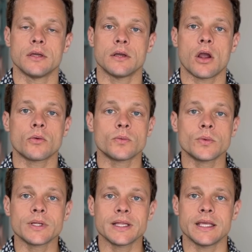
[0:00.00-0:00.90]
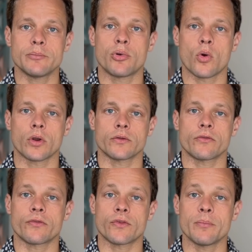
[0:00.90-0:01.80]
are really important
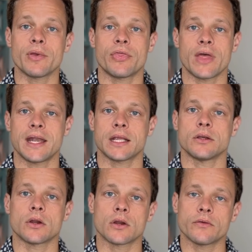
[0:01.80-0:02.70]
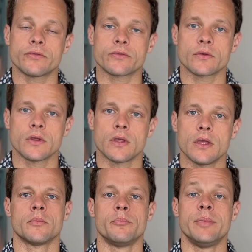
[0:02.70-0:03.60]
sympathetic nerves.
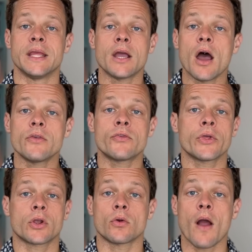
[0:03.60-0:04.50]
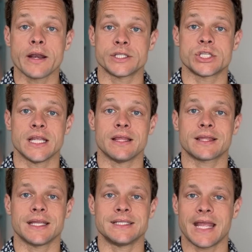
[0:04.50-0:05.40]
Because the carotid sheath
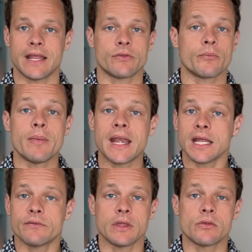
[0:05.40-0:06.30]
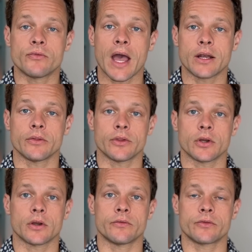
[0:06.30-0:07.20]
contains many of these vital
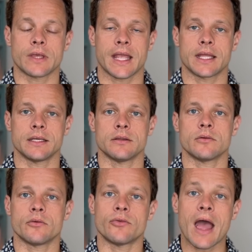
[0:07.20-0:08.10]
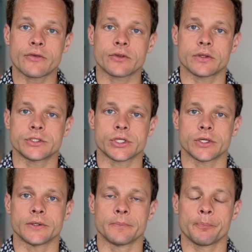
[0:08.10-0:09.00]
nerves and vasculature,